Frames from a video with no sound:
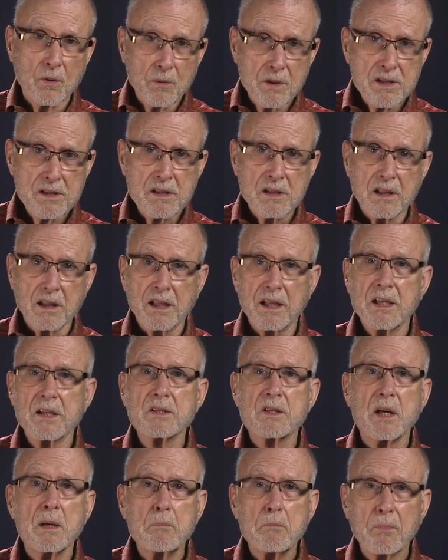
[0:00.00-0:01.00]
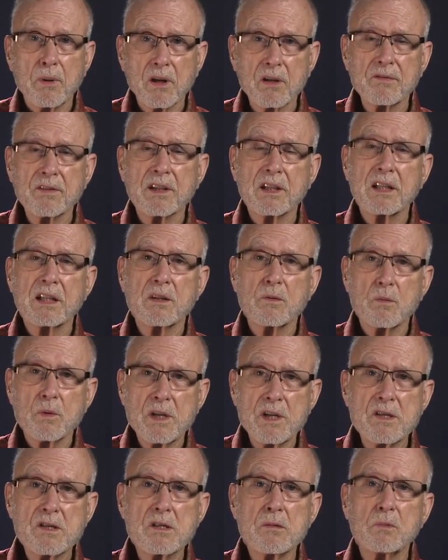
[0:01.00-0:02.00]
heuristic is a perfectly
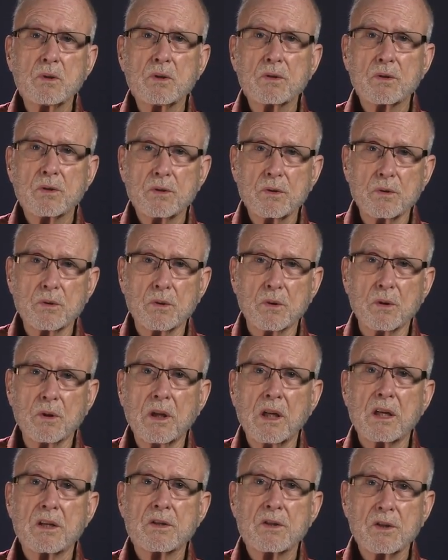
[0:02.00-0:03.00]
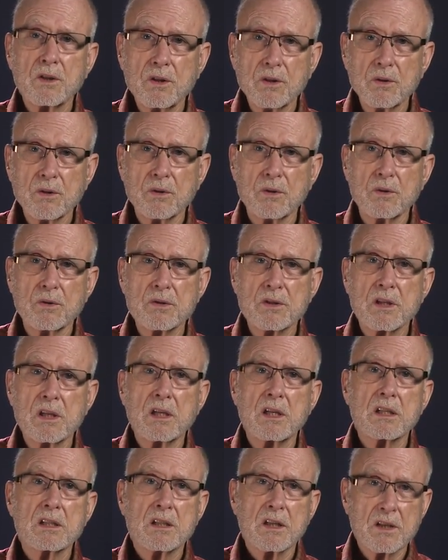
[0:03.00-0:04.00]
reasonable tool to use
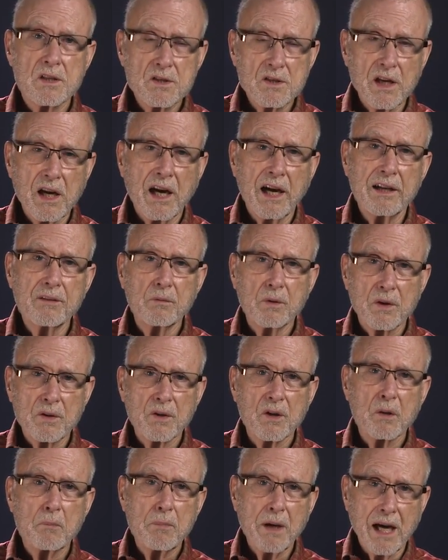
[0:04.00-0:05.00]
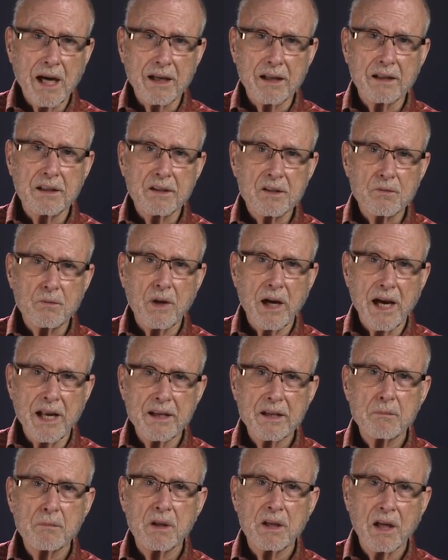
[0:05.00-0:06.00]
to decide whether a pattern is
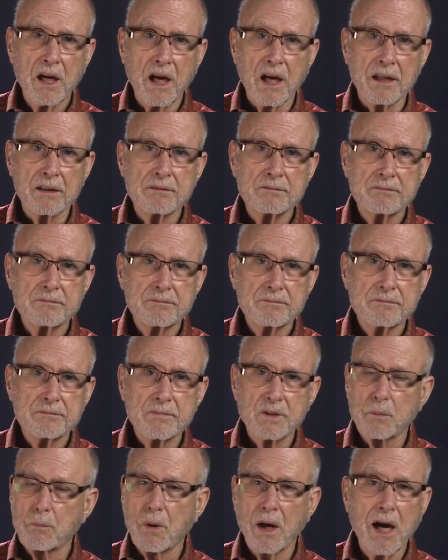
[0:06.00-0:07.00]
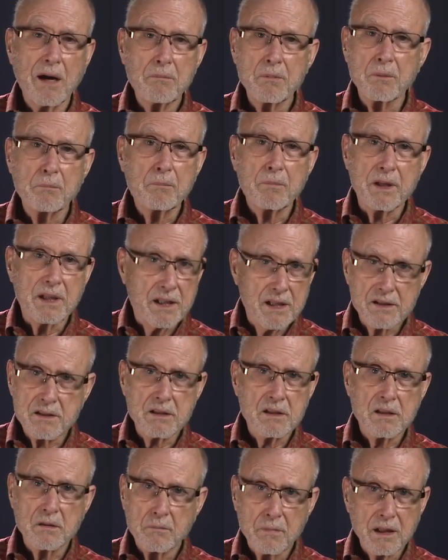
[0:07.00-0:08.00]
random or not. The problem
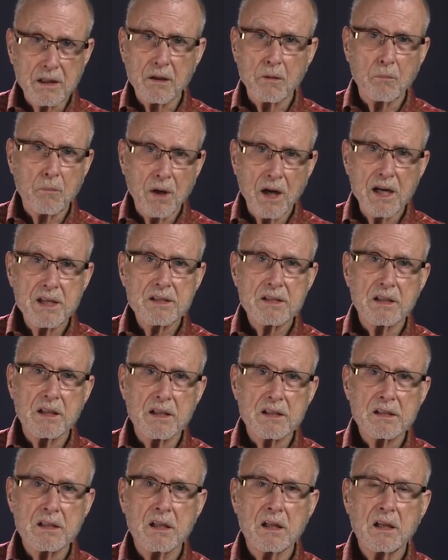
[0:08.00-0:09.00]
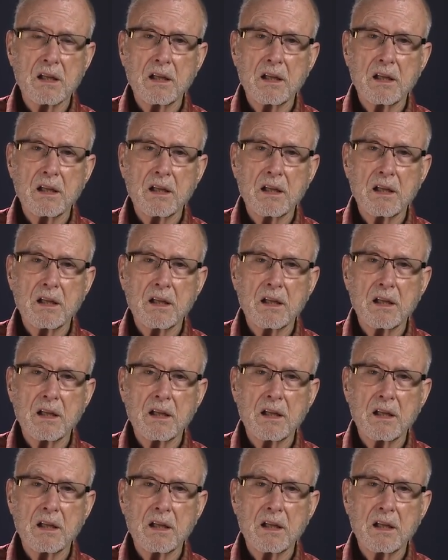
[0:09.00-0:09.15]
isn't the mental process,